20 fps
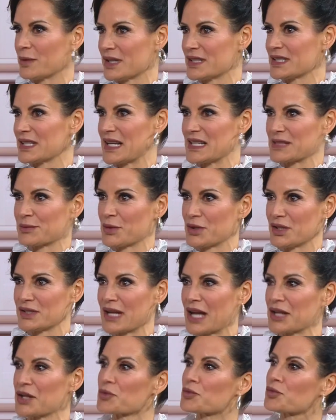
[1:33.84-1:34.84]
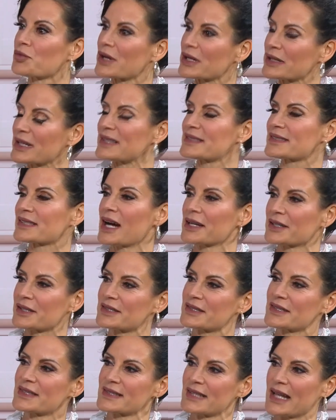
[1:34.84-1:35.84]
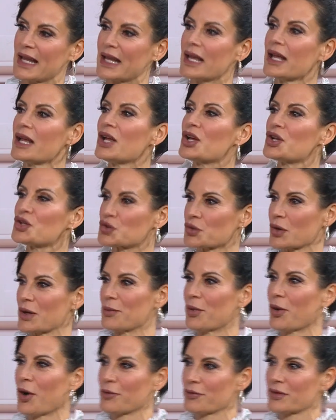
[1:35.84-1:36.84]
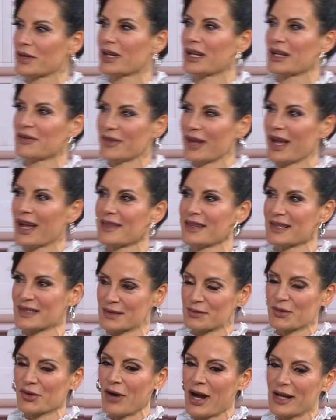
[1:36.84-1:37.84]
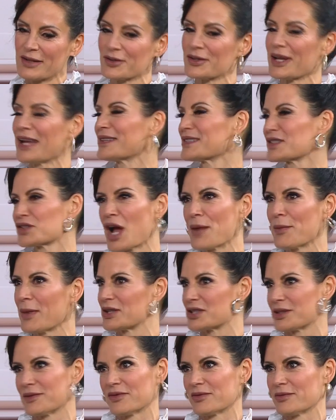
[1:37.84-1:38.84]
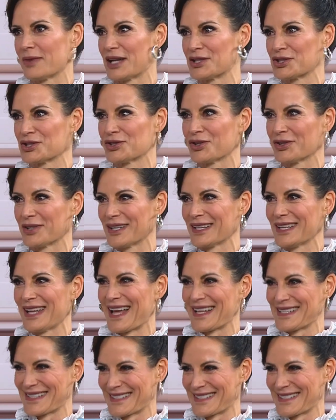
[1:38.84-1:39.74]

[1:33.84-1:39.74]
at a teaspoon a day, you really started to see joint pain relief. Yeah, there's some great, it's so much information on it. Yes.